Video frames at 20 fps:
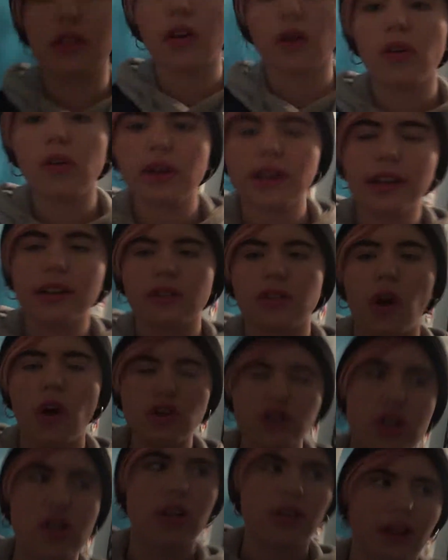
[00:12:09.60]
The only
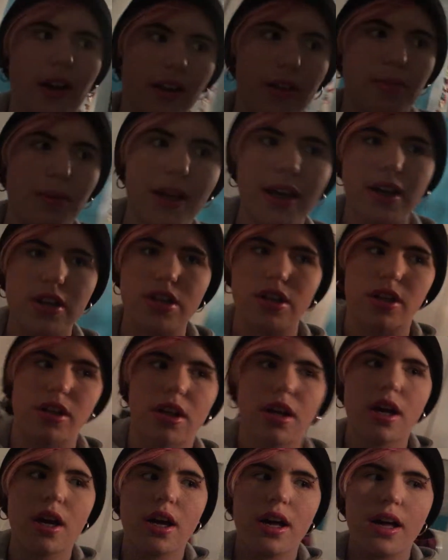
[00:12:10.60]
logical
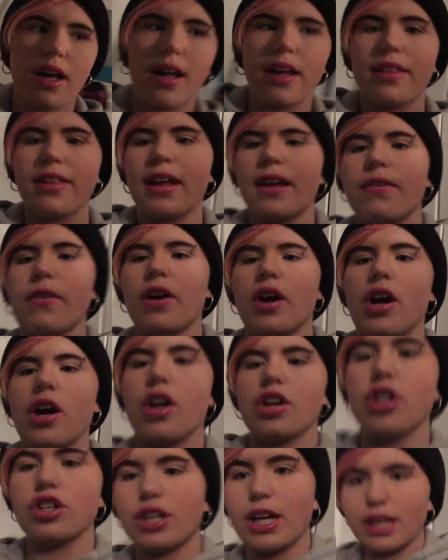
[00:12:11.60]
explanation is either
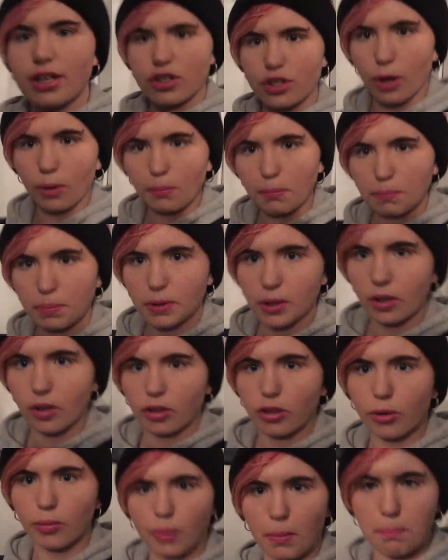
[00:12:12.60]
she jumped or
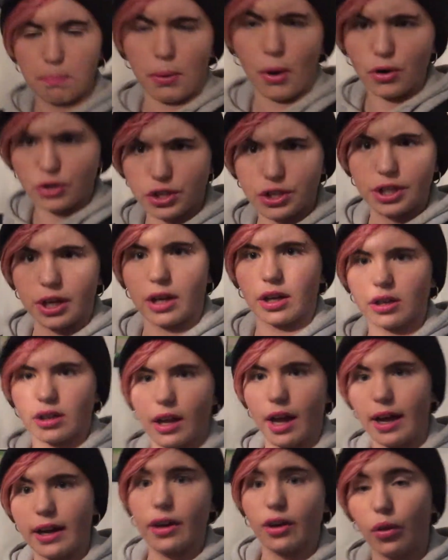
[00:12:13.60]
someone pushed her
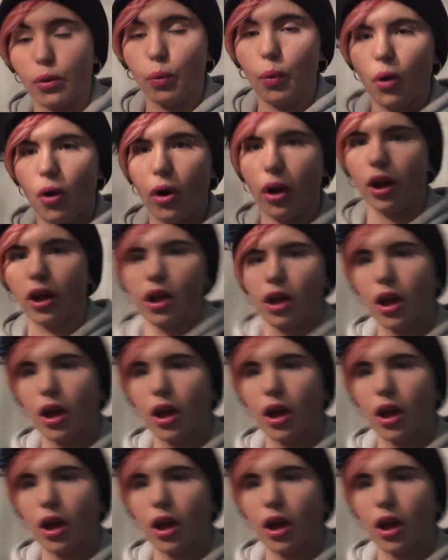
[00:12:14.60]
like into the water.